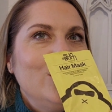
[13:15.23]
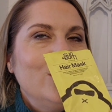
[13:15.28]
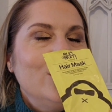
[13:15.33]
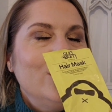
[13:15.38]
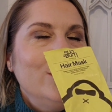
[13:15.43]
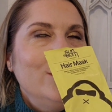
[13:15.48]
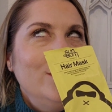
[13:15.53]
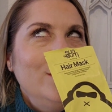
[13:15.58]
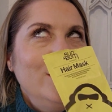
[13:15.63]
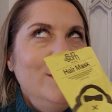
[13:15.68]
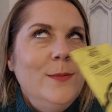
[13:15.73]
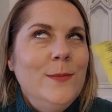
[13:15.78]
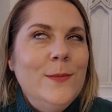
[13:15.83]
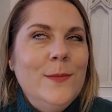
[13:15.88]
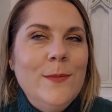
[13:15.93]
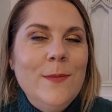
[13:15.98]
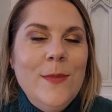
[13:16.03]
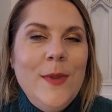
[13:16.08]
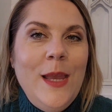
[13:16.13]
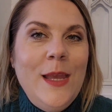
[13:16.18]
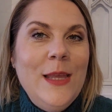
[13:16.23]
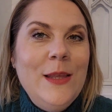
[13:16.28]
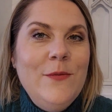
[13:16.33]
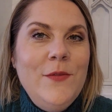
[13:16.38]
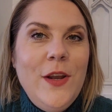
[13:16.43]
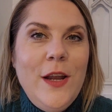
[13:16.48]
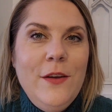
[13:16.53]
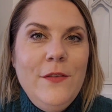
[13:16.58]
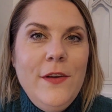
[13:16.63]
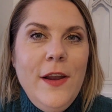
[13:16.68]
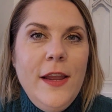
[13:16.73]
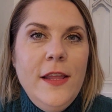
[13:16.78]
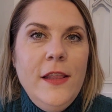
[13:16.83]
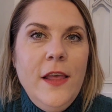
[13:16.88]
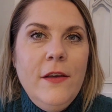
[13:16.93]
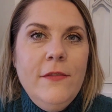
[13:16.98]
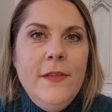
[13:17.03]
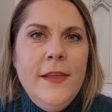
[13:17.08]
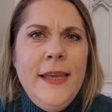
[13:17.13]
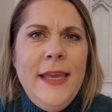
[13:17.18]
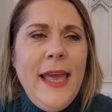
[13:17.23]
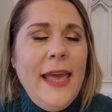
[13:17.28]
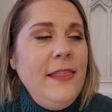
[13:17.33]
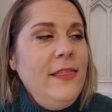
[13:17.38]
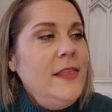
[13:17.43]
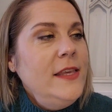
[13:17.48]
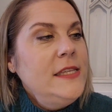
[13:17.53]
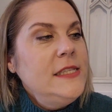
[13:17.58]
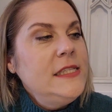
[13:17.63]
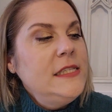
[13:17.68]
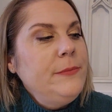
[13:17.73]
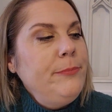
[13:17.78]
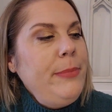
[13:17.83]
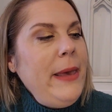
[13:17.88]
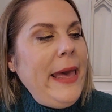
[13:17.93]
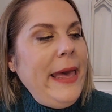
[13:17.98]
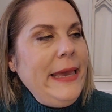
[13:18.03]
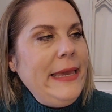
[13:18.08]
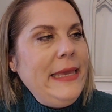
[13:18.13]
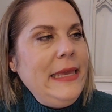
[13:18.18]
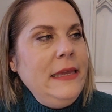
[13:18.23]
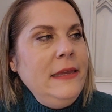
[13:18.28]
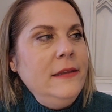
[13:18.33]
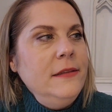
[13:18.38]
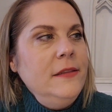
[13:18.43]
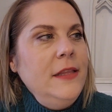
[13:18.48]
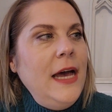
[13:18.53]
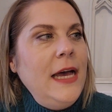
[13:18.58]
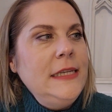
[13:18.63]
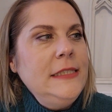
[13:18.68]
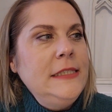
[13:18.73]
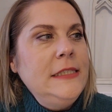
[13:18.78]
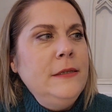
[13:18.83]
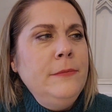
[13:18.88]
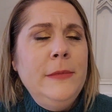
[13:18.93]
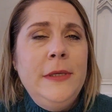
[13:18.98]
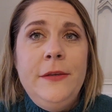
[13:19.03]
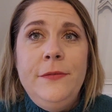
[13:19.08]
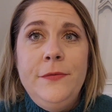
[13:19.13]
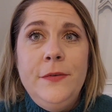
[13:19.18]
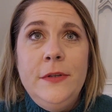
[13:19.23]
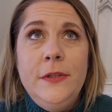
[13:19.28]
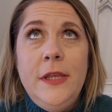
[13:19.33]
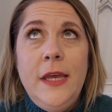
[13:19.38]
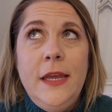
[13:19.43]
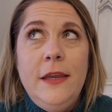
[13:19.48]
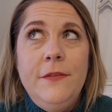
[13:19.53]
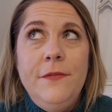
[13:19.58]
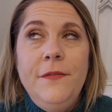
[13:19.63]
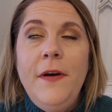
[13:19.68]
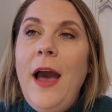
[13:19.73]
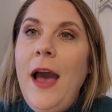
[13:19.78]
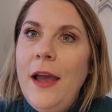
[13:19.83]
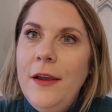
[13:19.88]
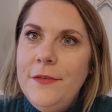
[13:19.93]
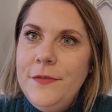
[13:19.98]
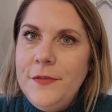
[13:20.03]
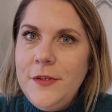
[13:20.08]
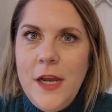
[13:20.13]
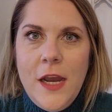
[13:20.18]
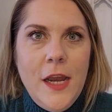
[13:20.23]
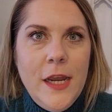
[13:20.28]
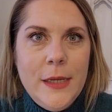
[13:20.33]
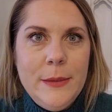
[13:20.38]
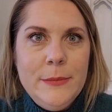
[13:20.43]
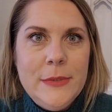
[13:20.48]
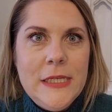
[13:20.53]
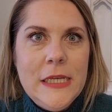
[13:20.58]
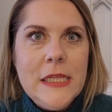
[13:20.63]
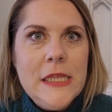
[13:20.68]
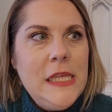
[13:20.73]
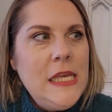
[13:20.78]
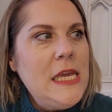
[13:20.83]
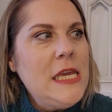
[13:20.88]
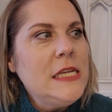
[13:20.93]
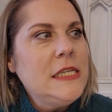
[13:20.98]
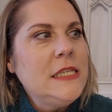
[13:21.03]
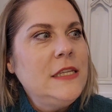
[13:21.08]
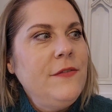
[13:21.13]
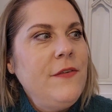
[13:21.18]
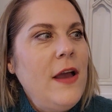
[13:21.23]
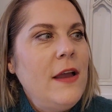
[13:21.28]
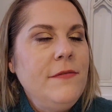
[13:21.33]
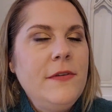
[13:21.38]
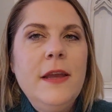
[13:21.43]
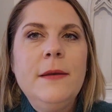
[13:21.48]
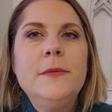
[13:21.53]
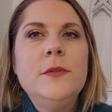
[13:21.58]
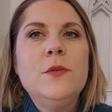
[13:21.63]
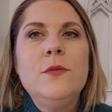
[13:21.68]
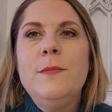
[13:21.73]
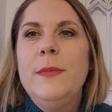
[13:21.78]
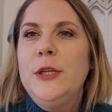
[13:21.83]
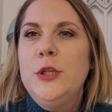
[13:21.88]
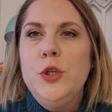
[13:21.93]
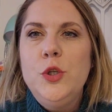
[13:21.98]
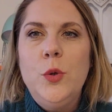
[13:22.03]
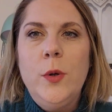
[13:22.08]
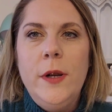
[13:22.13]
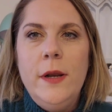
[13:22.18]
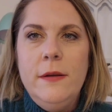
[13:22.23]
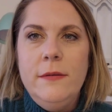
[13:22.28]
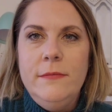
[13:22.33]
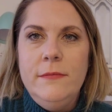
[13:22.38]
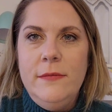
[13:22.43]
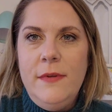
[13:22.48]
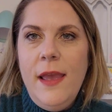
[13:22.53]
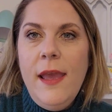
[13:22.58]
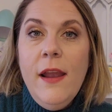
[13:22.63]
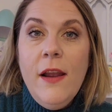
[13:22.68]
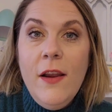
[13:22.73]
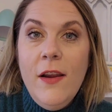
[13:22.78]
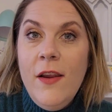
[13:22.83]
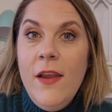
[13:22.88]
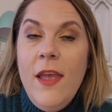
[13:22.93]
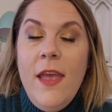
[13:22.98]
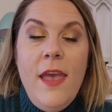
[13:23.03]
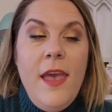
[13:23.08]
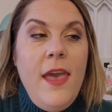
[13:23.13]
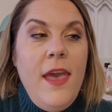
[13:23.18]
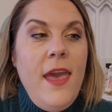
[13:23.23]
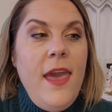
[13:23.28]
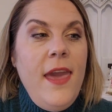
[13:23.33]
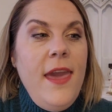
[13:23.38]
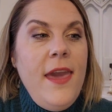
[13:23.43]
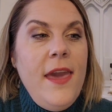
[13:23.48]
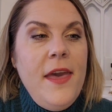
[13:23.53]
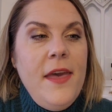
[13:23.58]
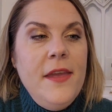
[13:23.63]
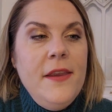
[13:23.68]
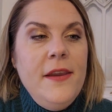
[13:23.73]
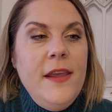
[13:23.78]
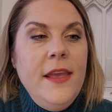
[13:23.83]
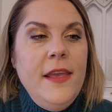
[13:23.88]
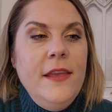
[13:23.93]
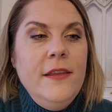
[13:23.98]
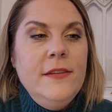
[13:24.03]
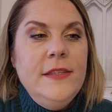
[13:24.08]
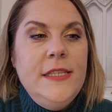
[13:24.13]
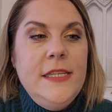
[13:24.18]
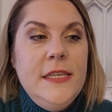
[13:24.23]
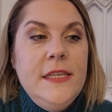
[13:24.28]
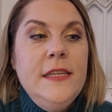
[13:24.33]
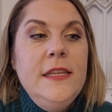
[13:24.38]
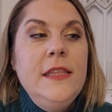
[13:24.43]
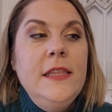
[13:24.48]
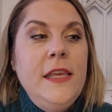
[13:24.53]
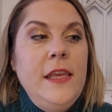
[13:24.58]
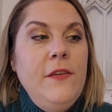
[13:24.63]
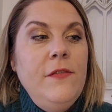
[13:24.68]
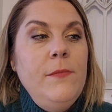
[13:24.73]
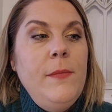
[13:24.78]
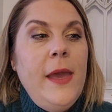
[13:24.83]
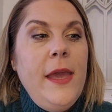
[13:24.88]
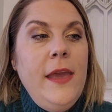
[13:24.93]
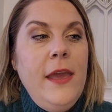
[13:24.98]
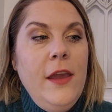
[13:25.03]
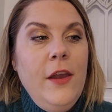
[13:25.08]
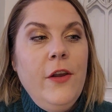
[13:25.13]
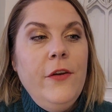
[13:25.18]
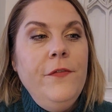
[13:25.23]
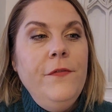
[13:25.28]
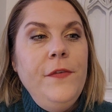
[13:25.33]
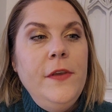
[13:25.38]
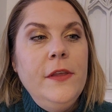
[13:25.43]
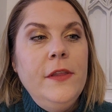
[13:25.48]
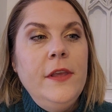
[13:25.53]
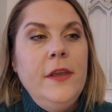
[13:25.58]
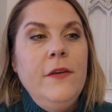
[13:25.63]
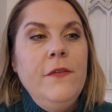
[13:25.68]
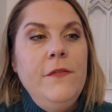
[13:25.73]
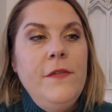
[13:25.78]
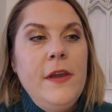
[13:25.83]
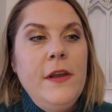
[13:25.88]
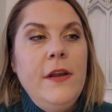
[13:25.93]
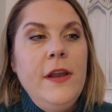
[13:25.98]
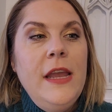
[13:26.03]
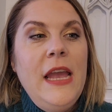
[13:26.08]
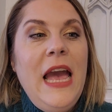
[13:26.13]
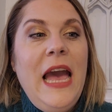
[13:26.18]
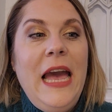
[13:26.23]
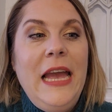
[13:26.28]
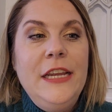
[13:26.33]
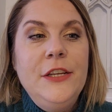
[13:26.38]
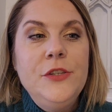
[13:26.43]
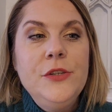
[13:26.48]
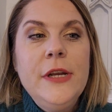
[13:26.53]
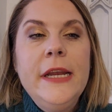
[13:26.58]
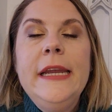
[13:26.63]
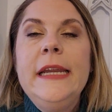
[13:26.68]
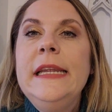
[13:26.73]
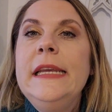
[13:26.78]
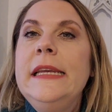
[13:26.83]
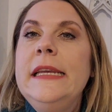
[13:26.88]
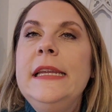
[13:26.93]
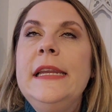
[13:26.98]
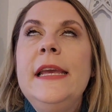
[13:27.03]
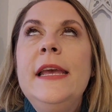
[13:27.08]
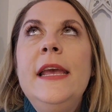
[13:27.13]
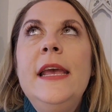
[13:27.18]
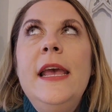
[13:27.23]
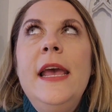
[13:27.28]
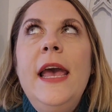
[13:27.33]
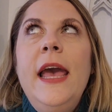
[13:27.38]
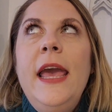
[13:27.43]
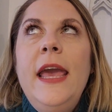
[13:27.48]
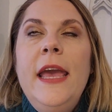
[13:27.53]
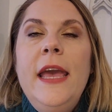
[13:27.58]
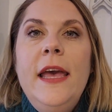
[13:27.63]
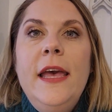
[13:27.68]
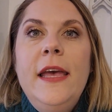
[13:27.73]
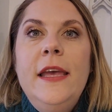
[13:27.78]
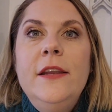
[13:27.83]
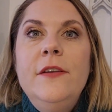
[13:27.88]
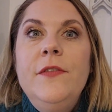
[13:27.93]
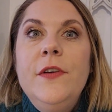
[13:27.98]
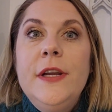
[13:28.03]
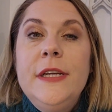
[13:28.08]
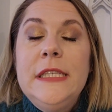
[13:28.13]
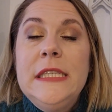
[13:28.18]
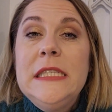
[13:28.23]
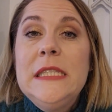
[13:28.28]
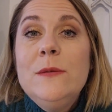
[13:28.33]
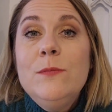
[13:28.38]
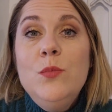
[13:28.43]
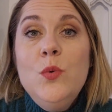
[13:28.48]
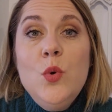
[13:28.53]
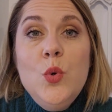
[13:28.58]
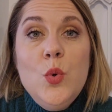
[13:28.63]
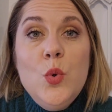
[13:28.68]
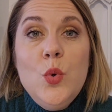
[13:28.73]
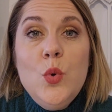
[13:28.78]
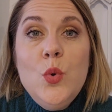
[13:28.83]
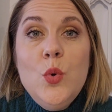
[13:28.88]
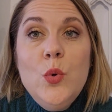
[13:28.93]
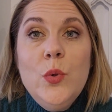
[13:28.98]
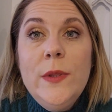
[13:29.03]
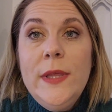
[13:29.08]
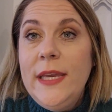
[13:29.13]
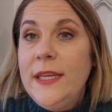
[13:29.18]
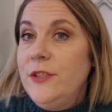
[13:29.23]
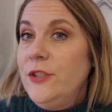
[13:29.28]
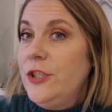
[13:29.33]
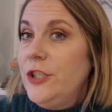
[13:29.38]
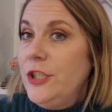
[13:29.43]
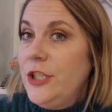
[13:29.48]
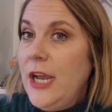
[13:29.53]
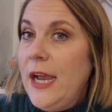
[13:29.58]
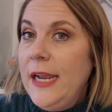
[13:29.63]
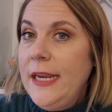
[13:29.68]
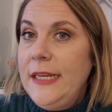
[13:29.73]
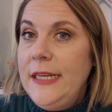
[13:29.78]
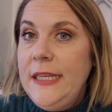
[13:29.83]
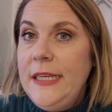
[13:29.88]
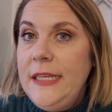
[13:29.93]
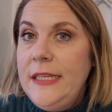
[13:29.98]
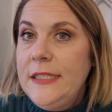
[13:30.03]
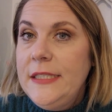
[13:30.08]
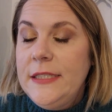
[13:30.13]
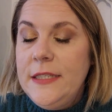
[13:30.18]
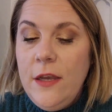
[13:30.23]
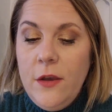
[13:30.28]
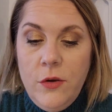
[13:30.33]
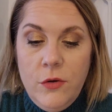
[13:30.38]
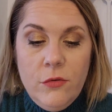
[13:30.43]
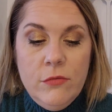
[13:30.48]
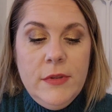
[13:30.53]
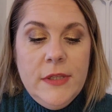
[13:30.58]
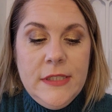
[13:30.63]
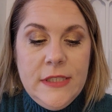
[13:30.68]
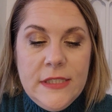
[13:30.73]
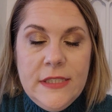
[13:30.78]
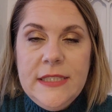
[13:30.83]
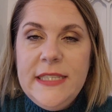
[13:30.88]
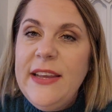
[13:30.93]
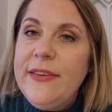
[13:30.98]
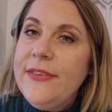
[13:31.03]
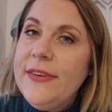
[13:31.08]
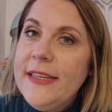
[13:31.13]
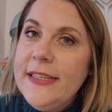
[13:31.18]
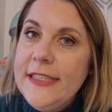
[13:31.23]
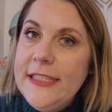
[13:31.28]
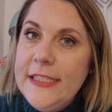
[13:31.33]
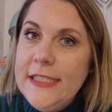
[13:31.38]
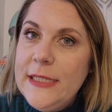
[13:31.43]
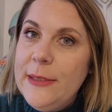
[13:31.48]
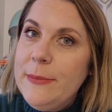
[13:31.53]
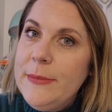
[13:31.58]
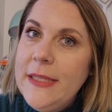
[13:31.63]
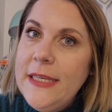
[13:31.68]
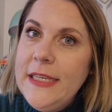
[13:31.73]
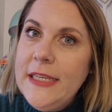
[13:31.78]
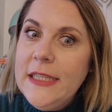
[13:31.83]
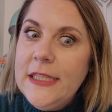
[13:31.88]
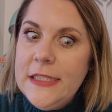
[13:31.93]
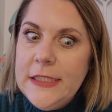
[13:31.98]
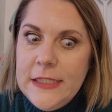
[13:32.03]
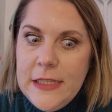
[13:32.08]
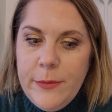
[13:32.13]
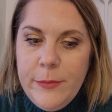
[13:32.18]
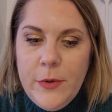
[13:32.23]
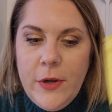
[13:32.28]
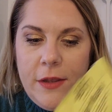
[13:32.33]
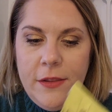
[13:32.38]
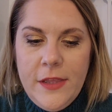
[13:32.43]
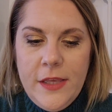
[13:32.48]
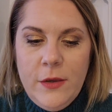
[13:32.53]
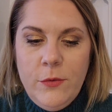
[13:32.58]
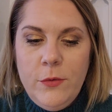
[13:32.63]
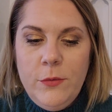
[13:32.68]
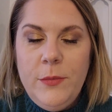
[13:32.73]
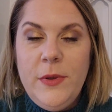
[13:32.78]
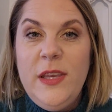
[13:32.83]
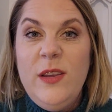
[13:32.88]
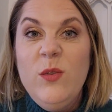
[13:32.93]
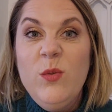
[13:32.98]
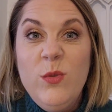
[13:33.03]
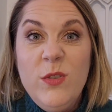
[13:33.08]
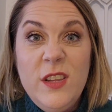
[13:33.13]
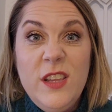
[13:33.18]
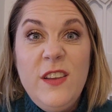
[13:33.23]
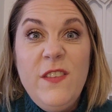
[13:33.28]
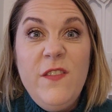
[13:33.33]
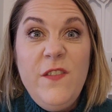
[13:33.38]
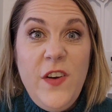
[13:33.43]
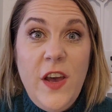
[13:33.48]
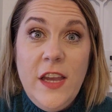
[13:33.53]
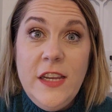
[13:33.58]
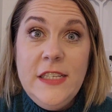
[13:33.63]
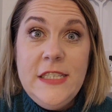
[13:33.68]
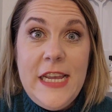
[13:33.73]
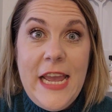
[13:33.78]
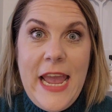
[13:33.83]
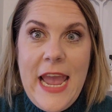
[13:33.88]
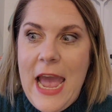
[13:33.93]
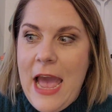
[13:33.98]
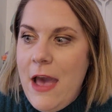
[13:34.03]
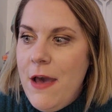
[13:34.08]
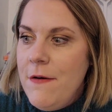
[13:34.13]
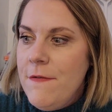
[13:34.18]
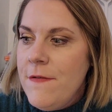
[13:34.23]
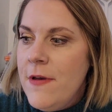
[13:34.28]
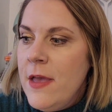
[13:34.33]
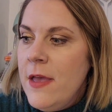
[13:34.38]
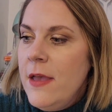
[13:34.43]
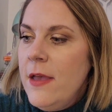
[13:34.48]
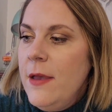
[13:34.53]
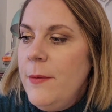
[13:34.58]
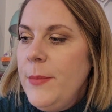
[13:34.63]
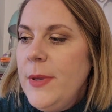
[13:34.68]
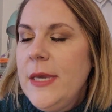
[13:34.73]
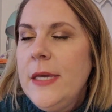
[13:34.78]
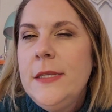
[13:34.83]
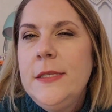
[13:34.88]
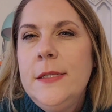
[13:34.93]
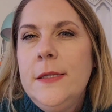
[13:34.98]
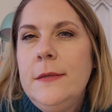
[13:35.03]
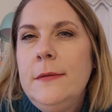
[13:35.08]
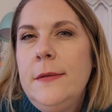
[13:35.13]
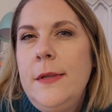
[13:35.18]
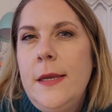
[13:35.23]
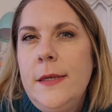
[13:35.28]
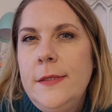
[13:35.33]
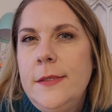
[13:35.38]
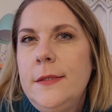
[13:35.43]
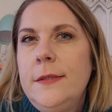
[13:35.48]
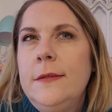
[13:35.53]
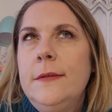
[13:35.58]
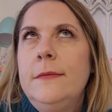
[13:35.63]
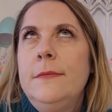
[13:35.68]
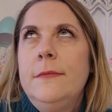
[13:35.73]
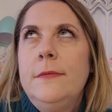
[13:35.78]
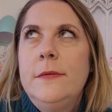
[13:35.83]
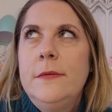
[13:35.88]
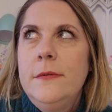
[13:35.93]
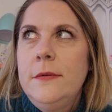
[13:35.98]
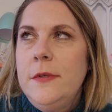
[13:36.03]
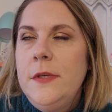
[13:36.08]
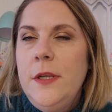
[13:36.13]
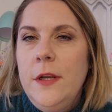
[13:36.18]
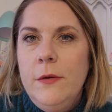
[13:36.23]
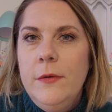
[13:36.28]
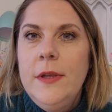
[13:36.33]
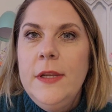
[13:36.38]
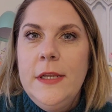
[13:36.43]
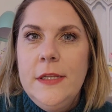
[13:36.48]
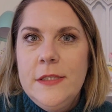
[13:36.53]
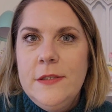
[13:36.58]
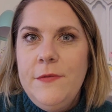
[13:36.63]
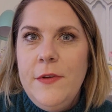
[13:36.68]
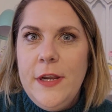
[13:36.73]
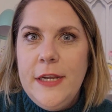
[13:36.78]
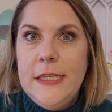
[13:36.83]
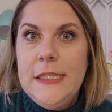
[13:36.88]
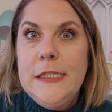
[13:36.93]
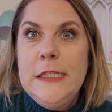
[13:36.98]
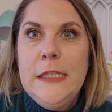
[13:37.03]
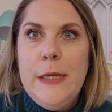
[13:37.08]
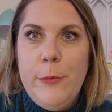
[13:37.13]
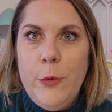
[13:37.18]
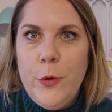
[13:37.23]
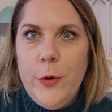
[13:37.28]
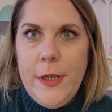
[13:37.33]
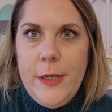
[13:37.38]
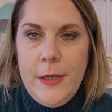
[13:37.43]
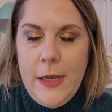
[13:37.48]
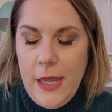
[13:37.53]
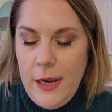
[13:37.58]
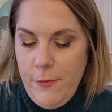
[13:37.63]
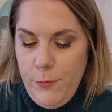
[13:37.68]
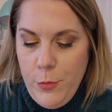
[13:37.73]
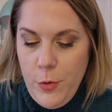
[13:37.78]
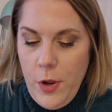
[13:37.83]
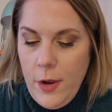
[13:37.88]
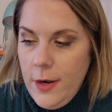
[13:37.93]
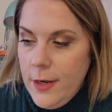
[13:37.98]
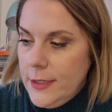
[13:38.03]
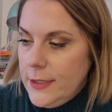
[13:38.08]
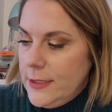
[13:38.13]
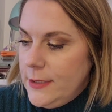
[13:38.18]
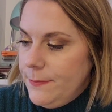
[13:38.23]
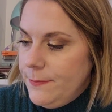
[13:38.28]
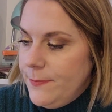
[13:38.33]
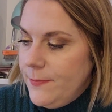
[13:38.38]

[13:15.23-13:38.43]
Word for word: Very, very lovely. And this packet lasted me for like 5 times, at least 5 times with my short hair. And it did leave my hair feeling very hydrated and very smooth and shiny. So this is definitely something in the summer I think would be really fun to have, because it does, you know, it is very summery kind of product.